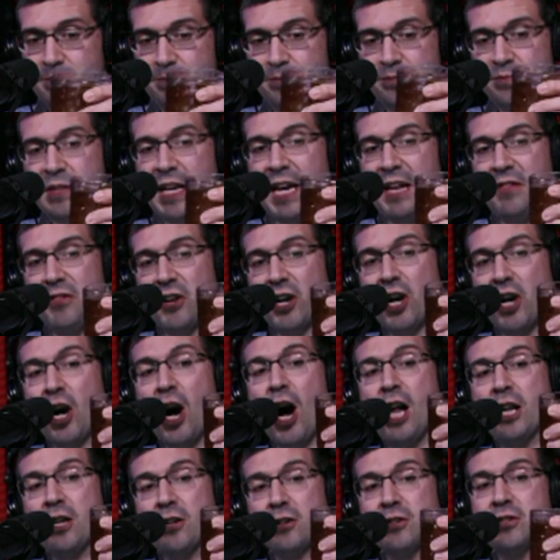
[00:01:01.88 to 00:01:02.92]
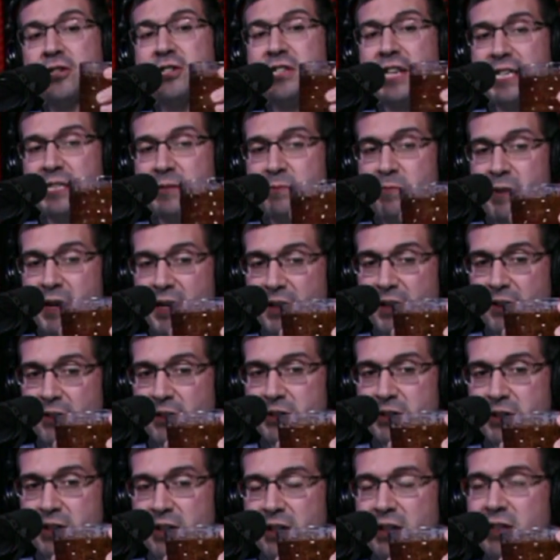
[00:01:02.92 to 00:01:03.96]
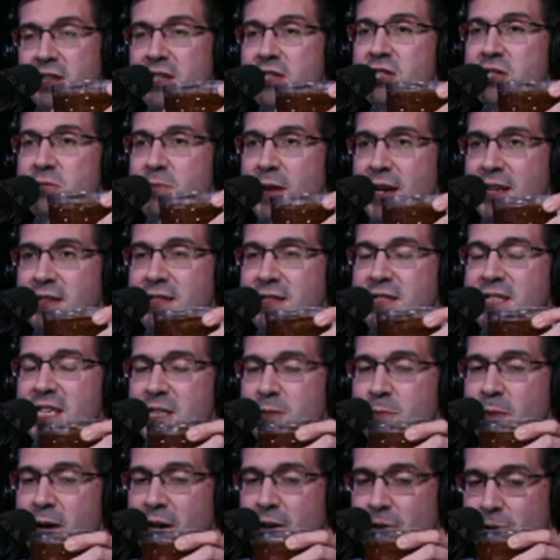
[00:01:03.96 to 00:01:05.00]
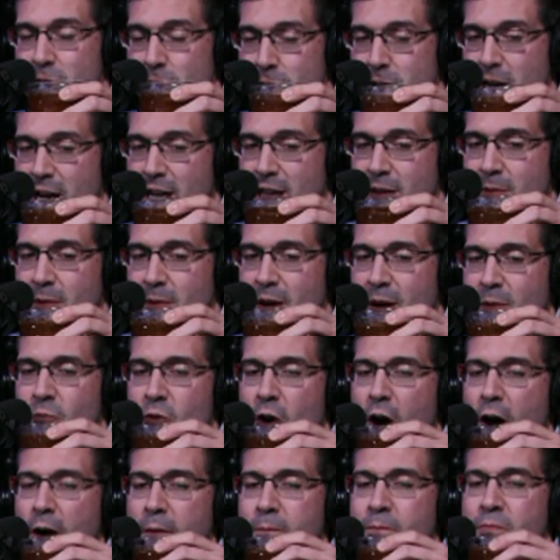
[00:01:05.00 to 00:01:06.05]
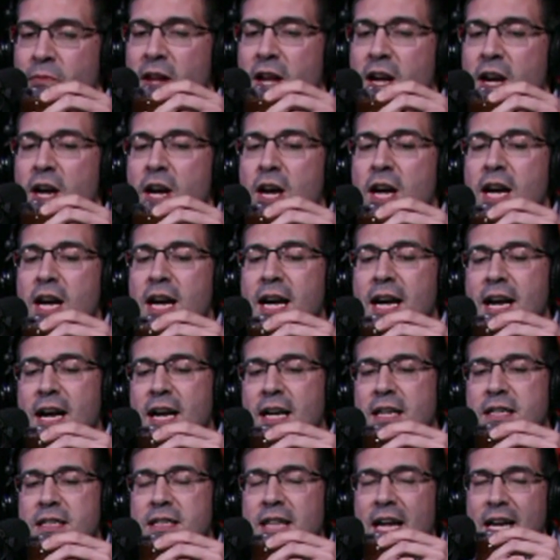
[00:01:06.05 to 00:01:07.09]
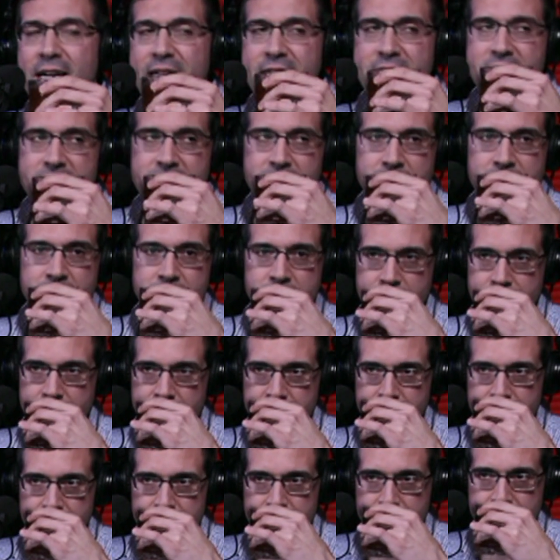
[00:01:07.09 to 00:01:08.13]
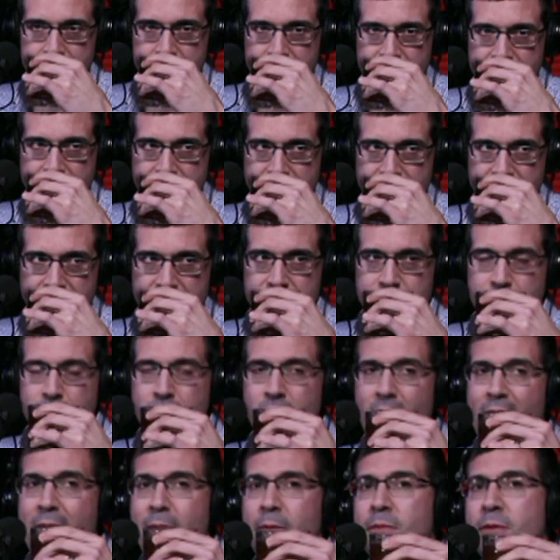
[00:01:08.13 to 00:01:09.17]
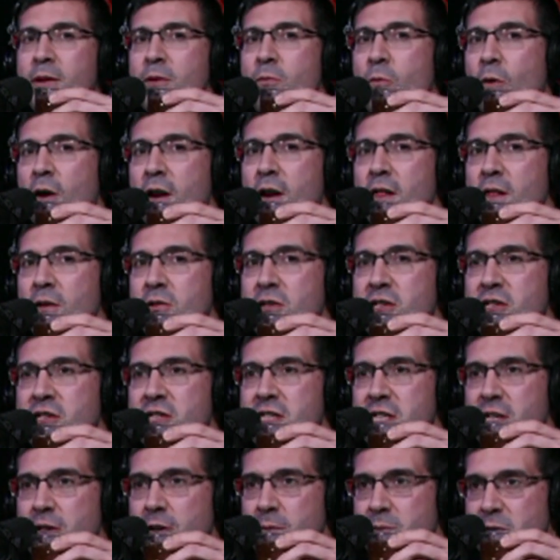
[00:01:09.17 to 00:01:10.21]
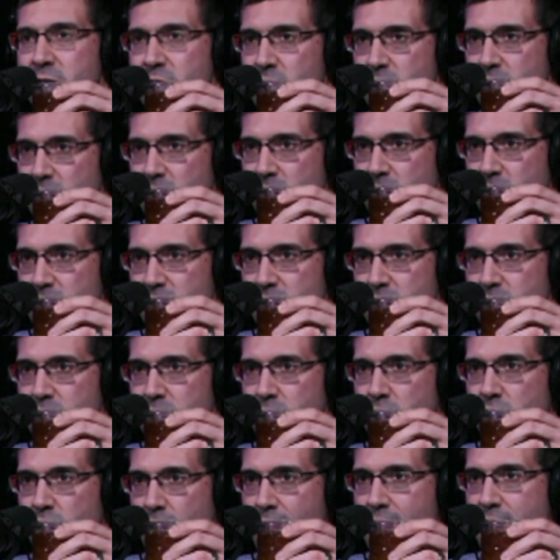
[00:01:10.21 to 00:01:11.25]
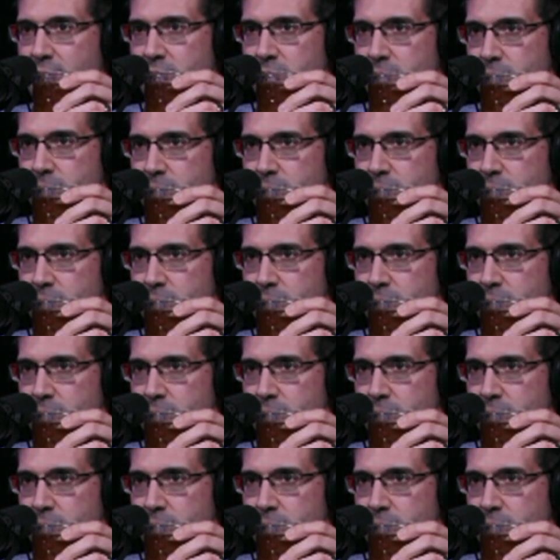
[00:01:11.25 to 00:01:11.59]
Okay, the color says bitters. The smell says bitters. You're telling me I'm wrong. Then it's probably one of those syrups you use, correct?